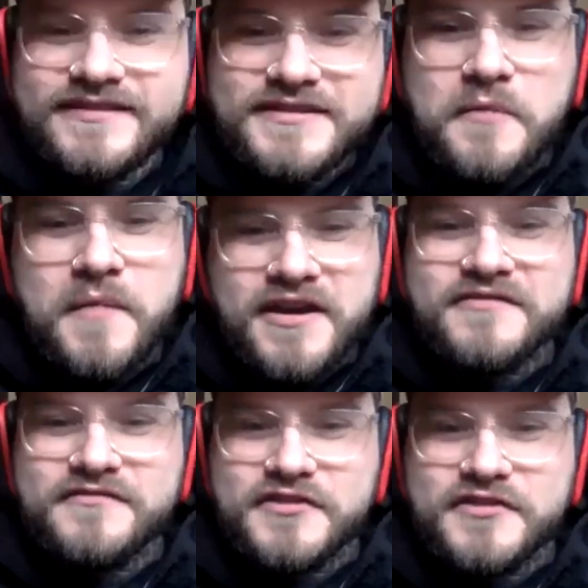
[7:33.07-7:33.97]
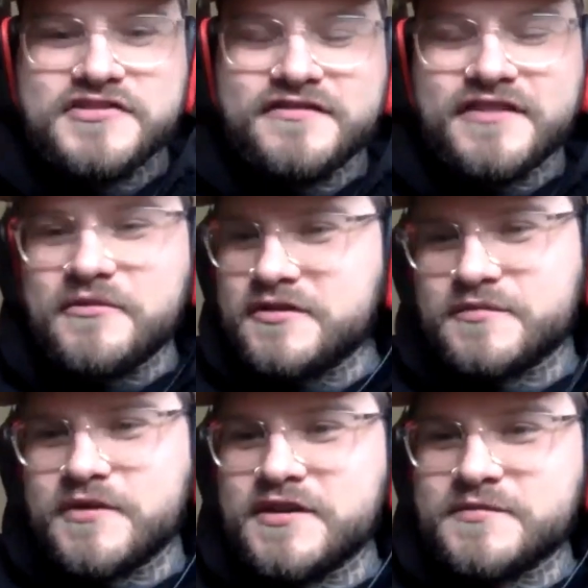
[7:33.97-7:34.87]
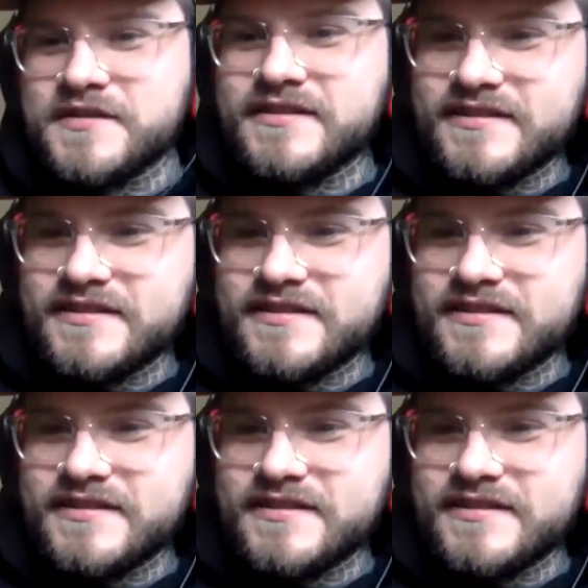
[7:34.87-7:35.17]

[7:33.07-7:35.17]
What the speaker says: American versions of it. It wouldn't surprise me.